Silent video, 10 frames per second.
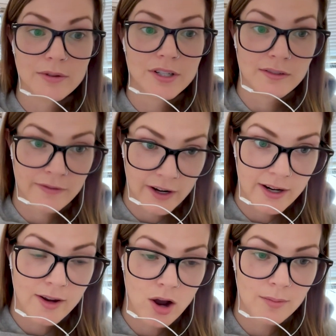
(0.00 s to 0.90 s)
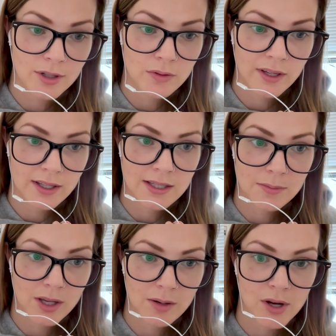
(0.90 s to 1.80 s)
which is very common going into the
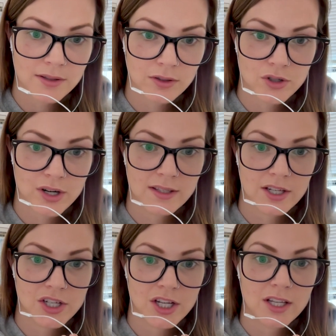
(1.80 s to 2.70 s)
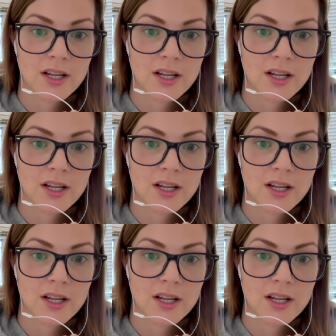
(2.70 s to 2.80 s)
menopausal transition,